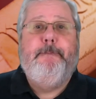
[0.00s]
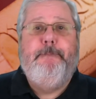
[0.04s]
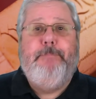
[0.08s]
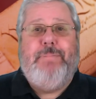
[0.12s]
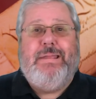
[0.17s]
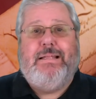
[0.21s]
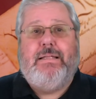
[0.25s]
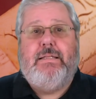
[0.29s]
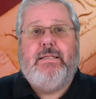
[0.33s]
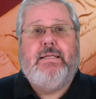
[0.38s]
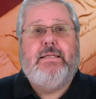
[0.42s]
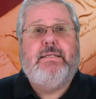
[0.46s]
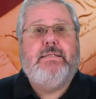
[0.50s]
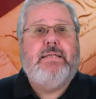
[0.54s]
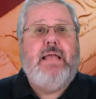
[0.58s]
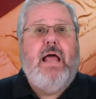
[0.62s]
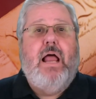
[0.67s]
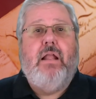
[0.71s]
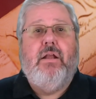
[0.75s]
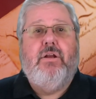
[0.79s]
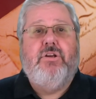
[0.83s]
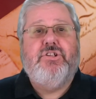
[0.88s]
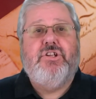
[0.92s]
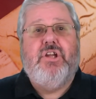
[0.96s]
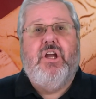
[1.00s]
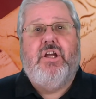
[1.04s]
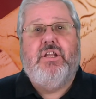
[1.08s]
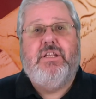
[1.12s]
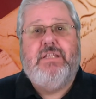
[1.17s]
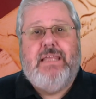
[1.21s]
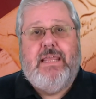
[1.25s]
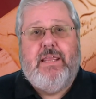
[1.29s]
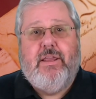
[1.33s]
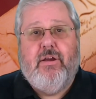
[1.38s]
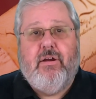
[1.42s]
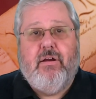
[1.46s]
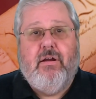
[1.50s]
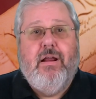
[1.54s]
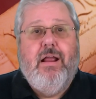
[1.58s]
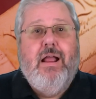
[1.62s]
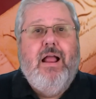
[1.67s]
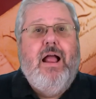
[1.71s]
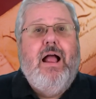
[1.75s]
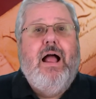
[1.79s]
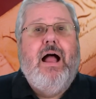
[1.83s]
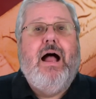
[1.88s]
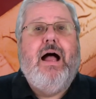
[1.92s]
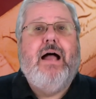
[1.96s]
billion a year
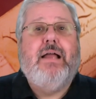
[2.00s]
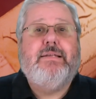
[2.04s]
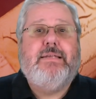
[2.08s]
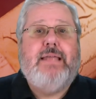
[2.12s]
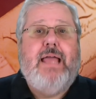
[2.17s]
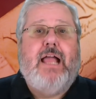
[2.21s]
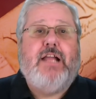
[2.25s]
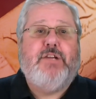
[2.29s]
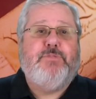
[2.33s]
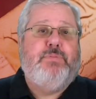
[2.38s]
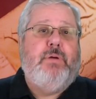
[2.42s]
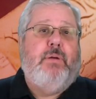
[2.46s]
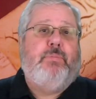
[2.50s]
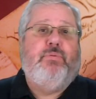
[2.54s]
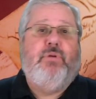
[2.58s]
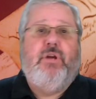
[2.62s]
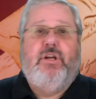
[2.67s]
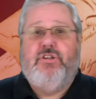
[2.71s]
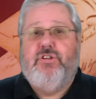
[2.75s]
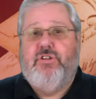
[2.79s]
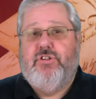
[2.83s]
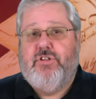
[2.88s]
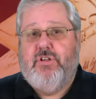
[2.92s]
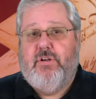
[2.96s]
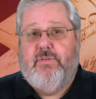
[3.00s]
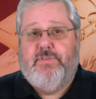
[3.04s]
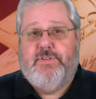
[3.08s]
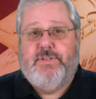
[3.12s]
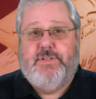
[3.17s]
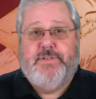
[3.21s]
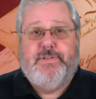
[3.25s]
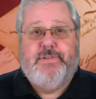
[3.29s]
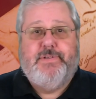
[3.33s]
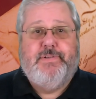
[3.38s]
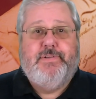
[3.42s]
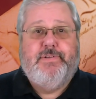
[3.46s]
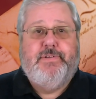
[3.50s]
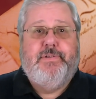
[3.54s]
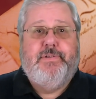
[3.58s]
on tax preparation services.